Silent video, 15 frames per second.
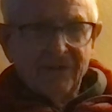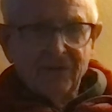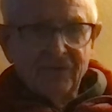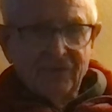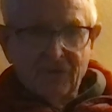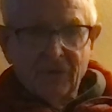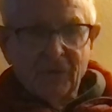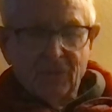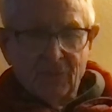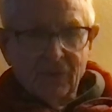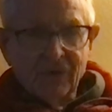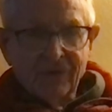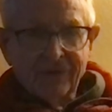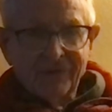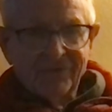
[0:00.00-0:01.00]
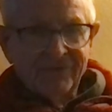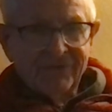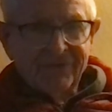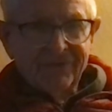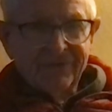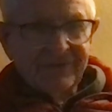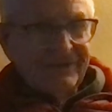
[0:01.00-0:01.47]
2 words
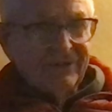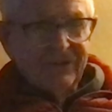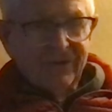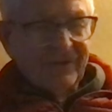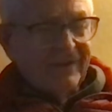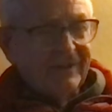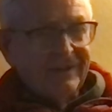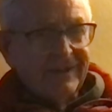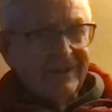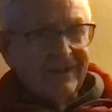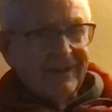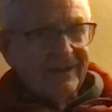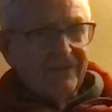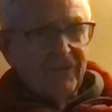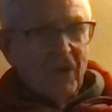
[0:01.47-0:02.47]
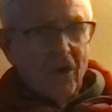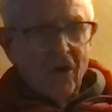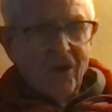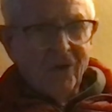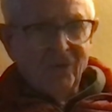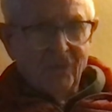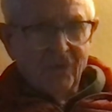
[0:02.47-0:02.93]
currently. Of
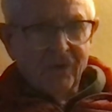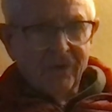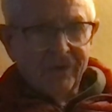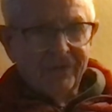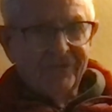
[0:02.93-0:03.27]
all words,